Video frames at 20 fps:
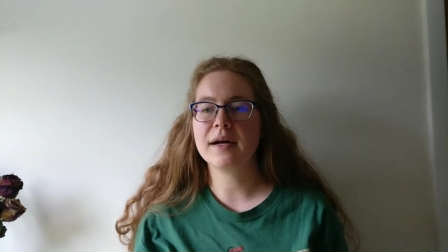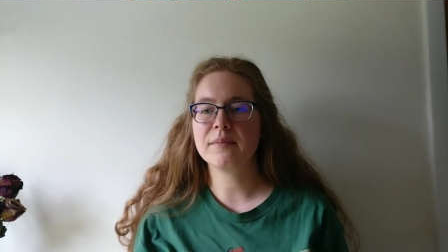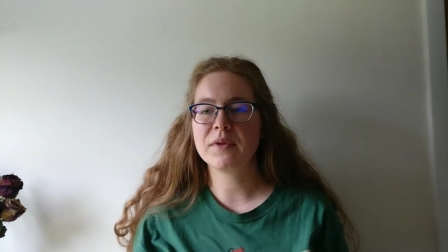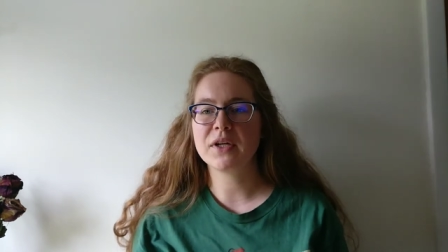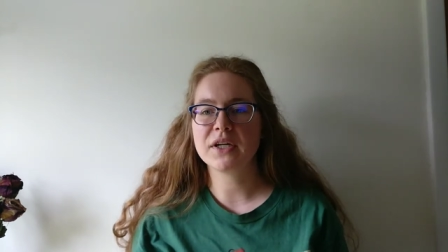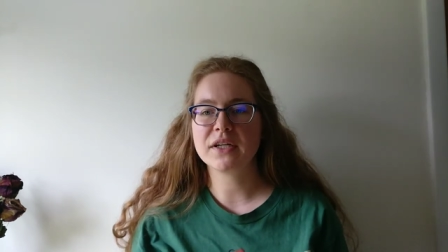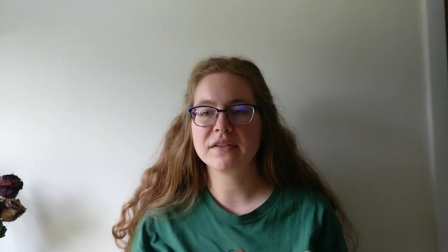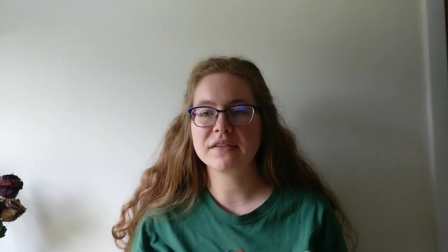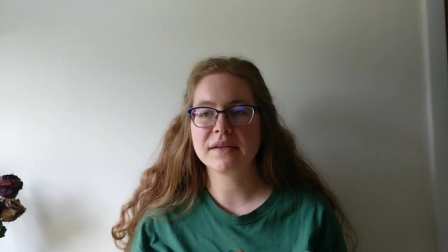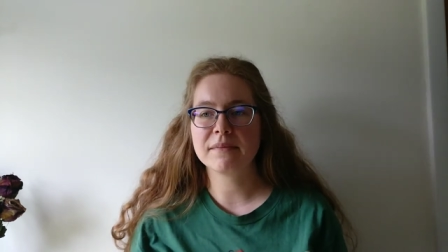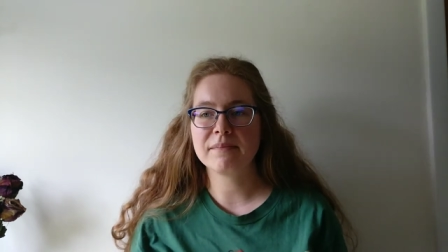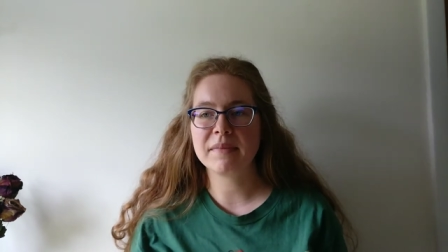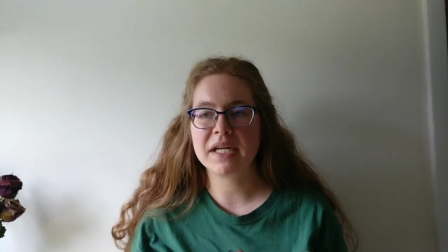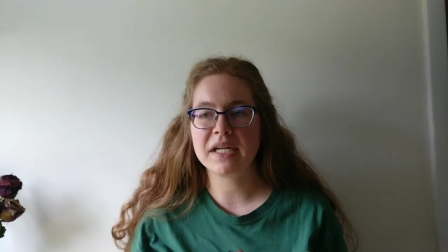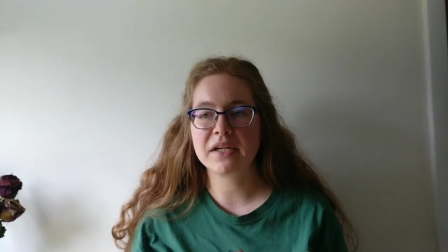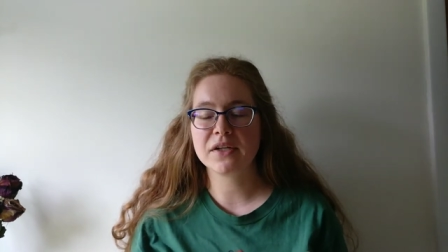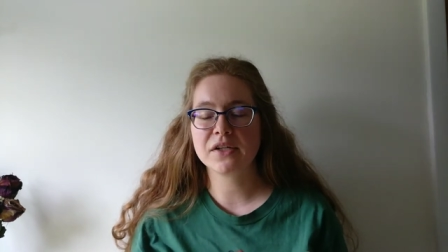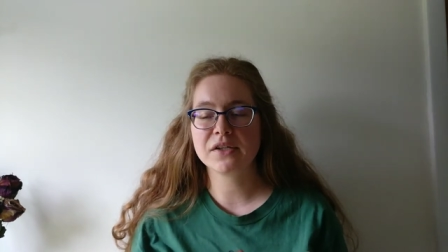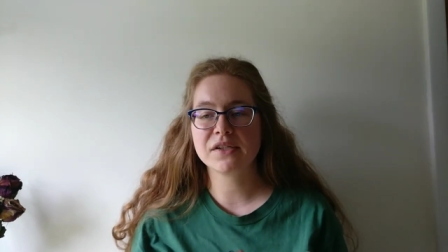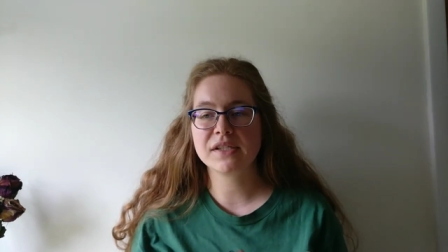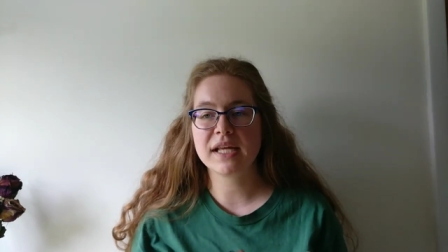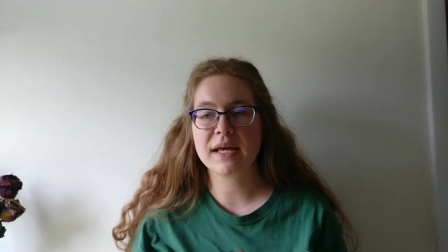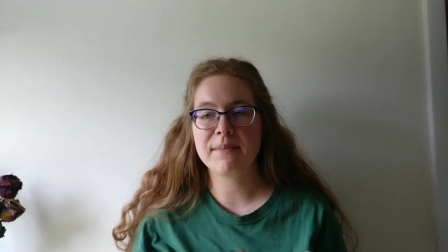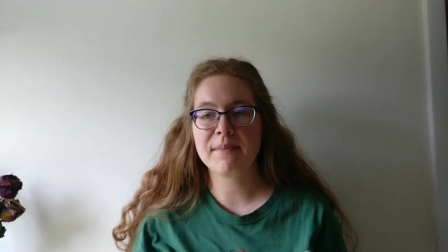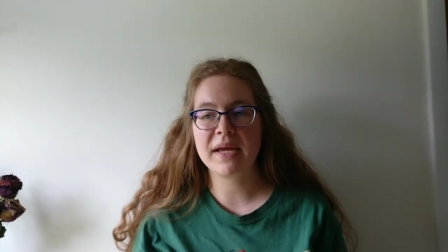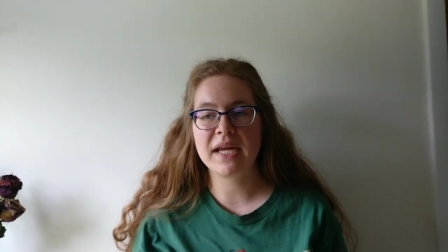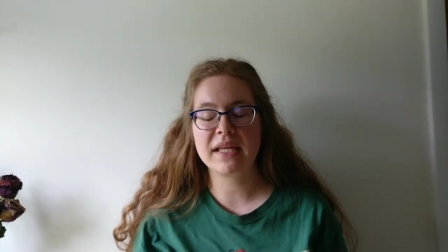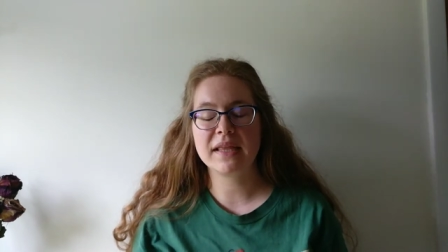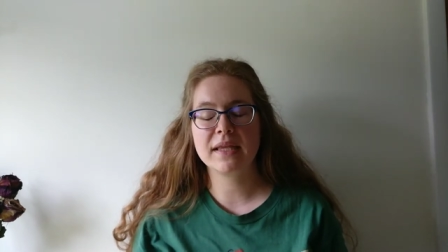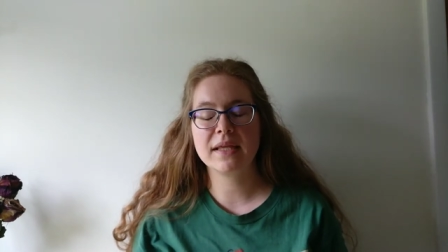There are some makers that
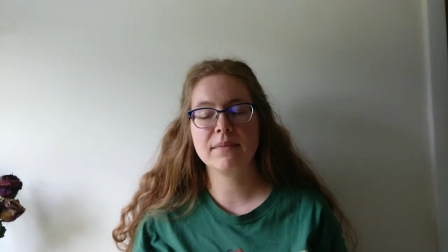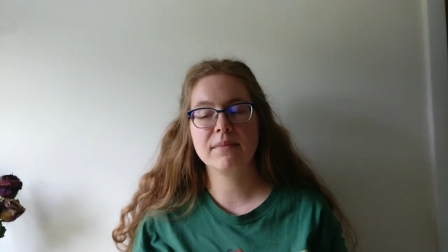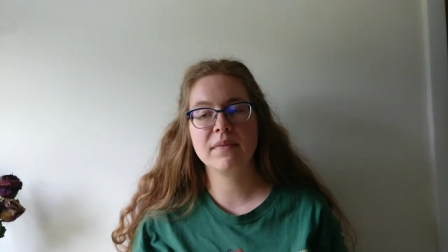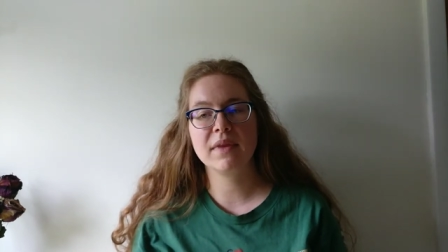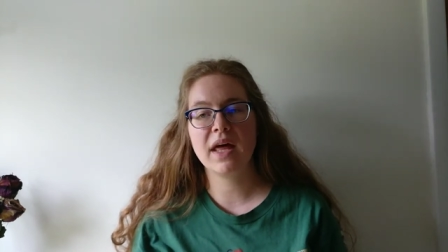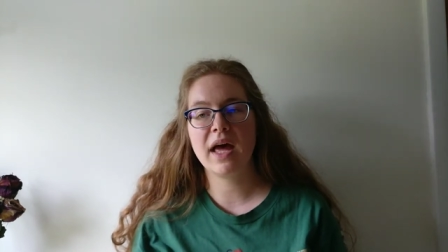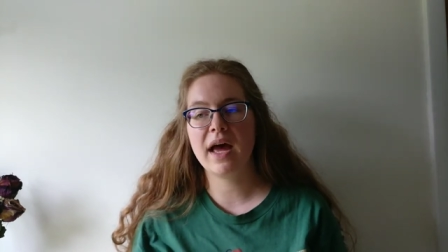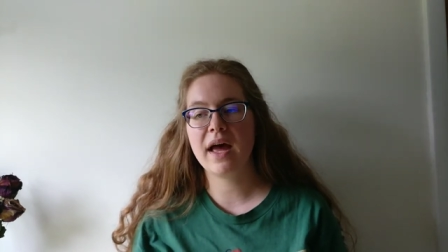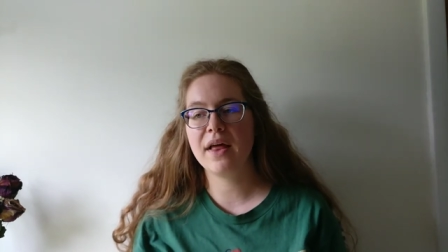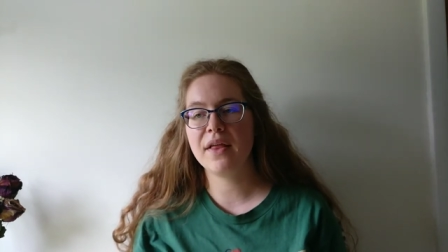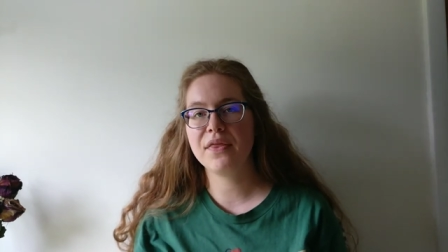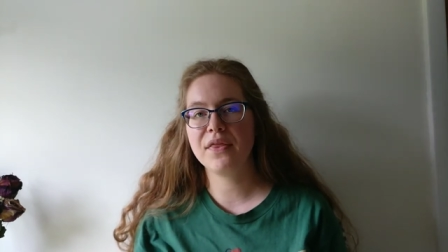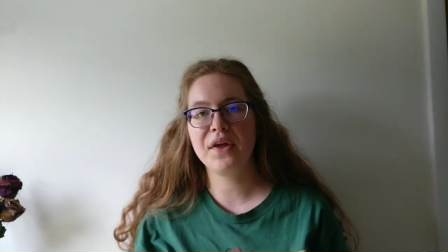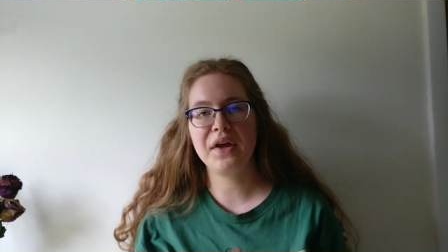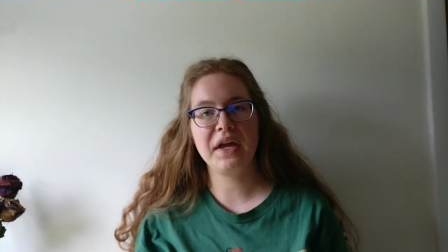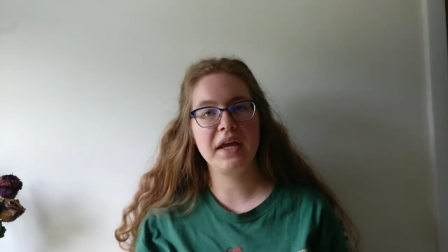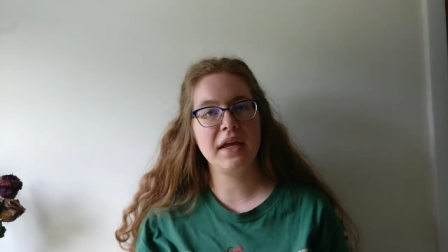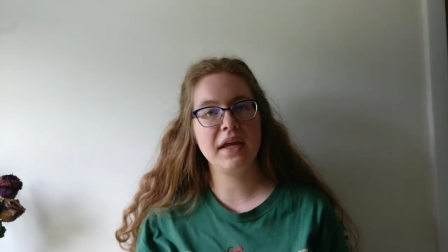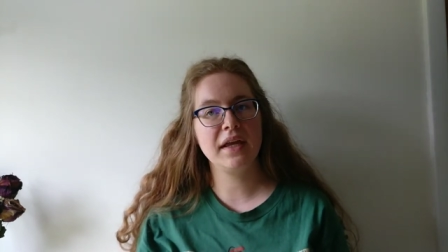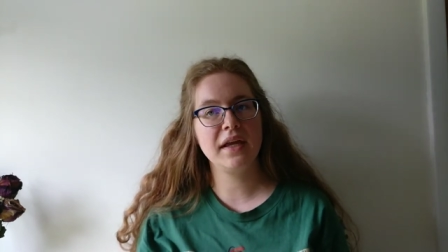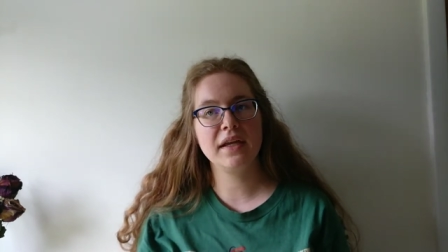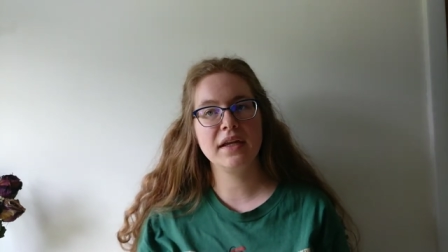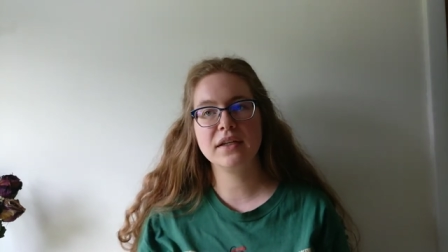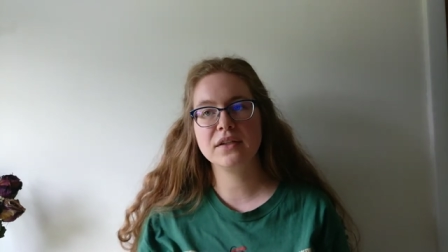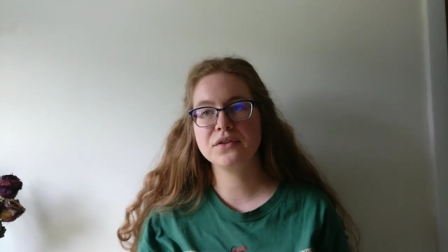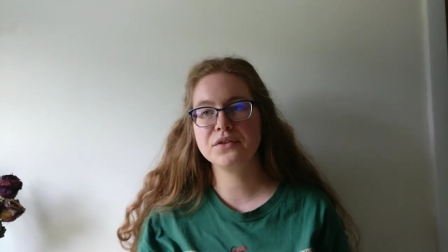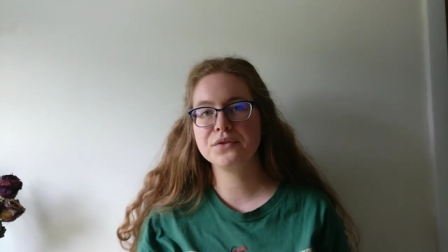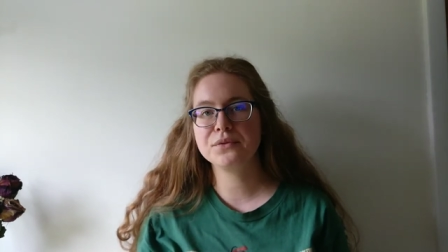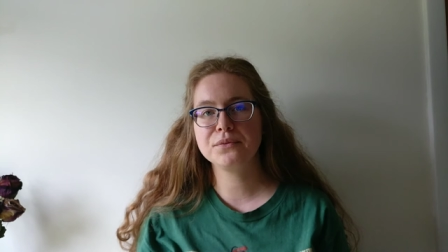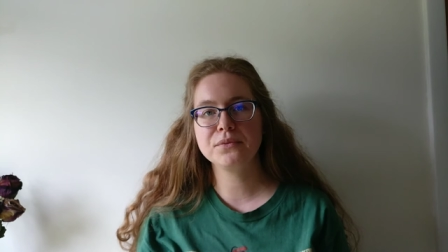make them that
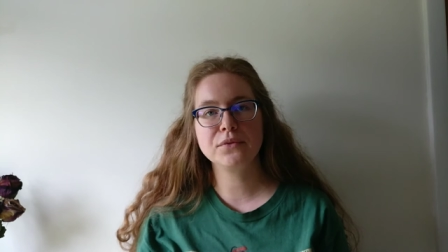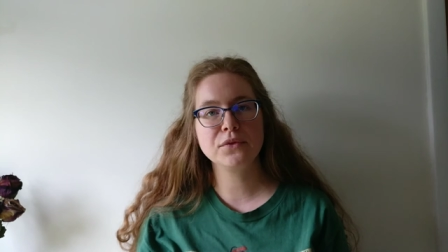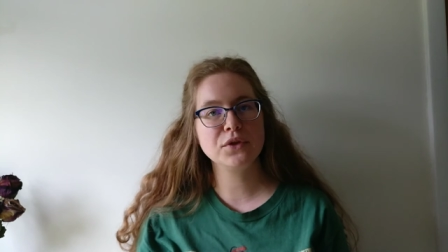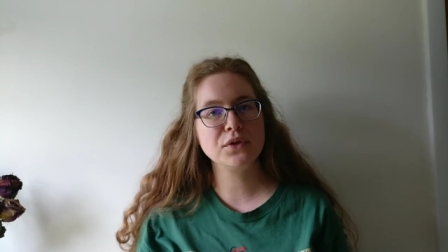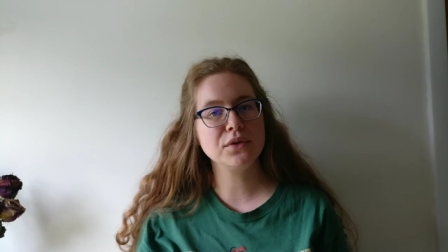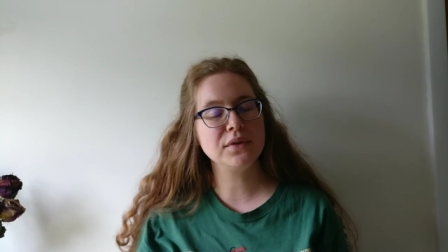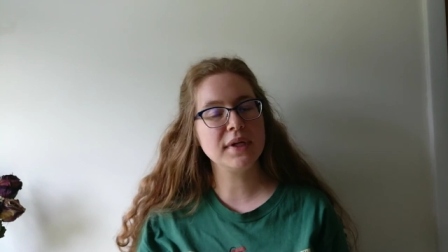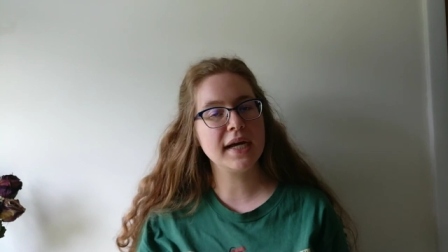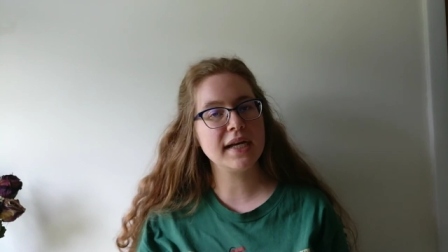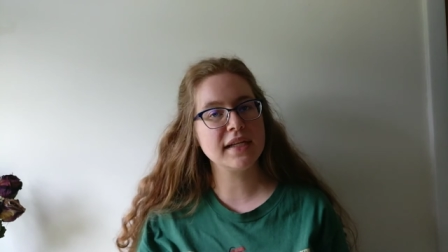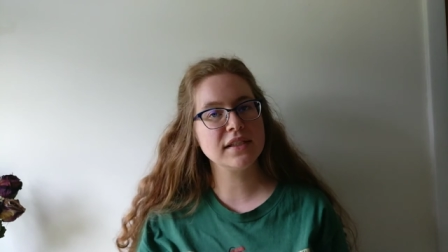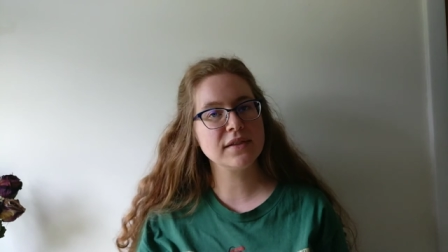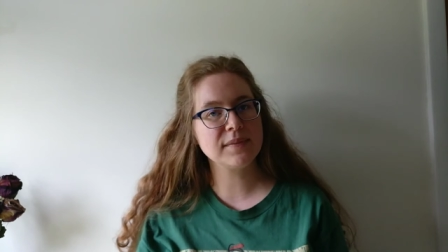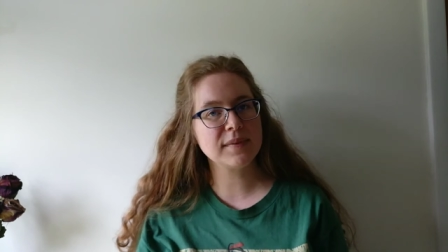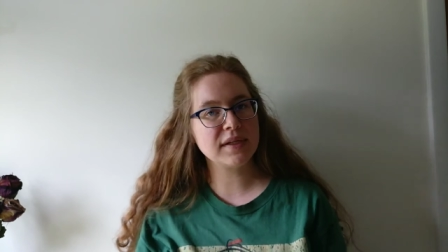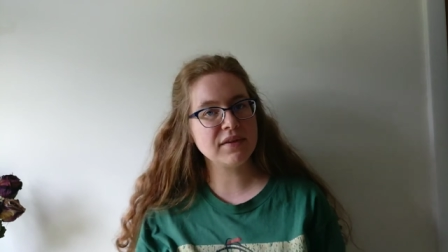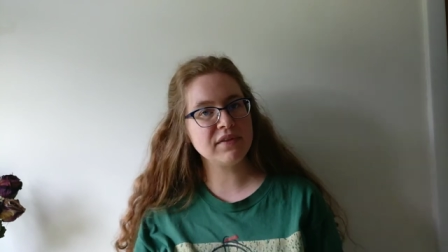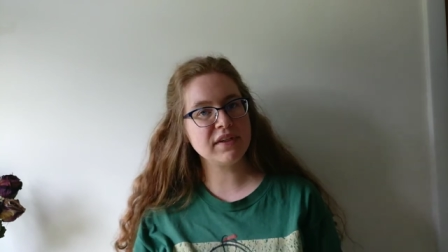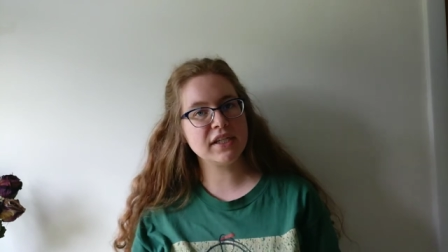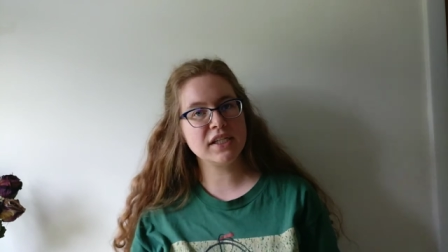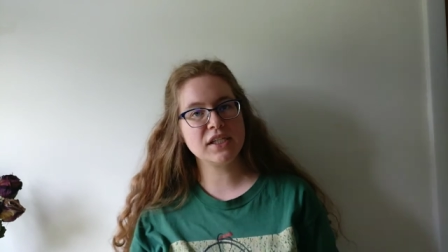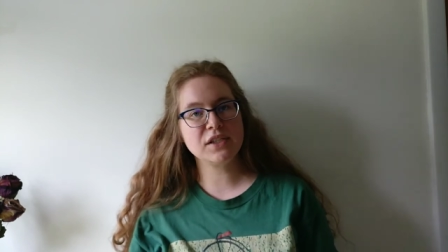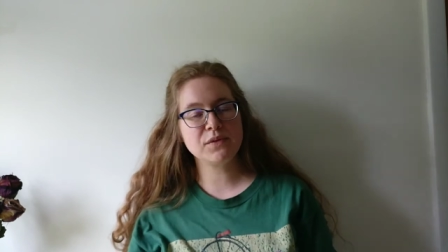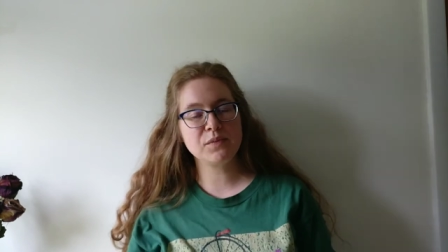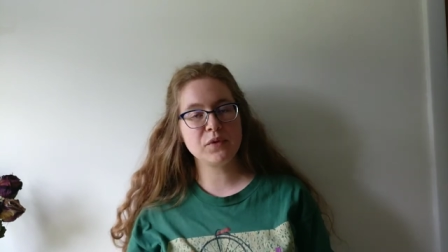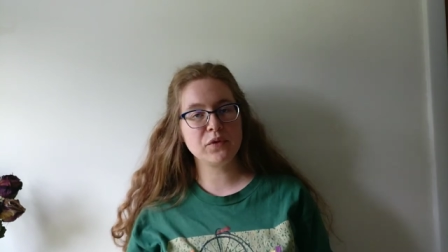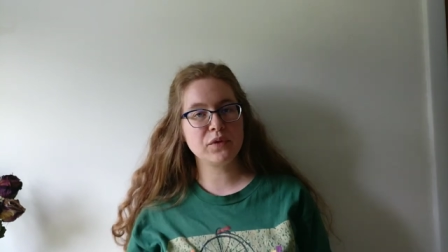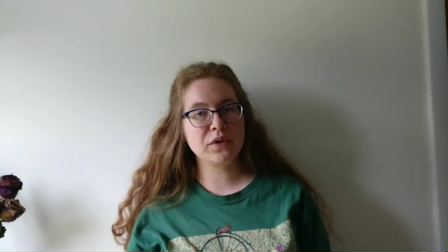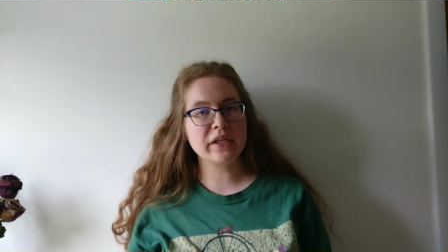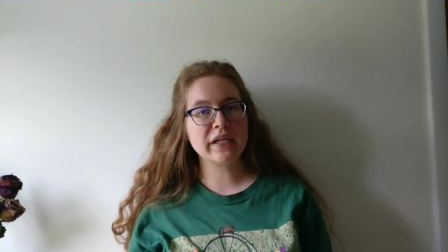they do not spin very
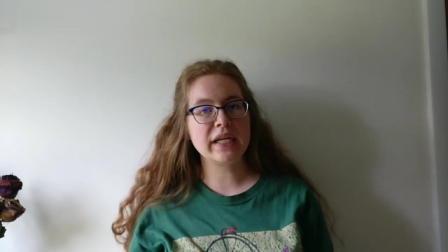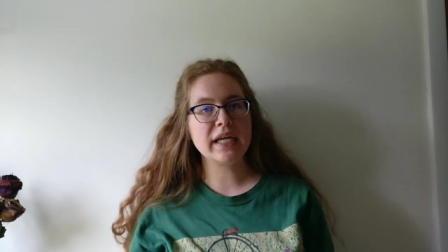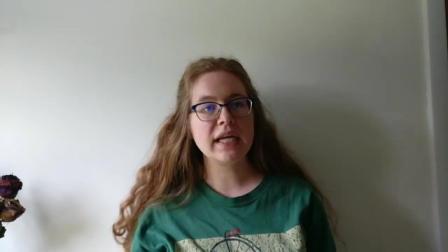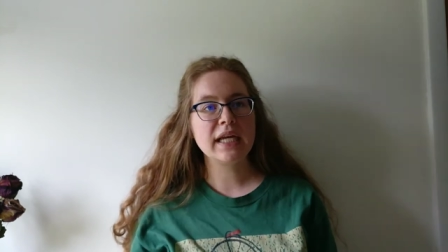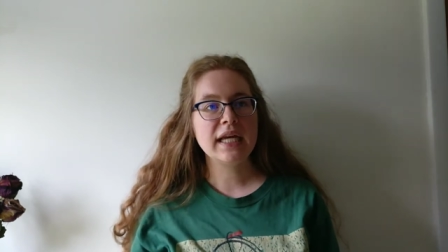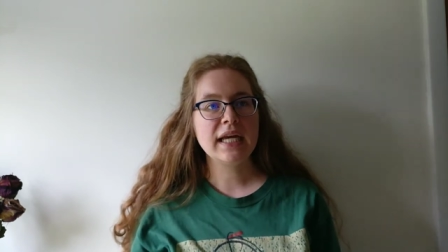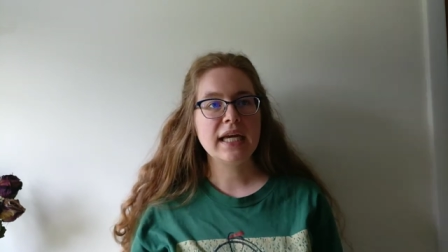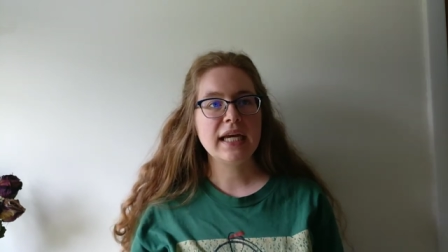smoothly,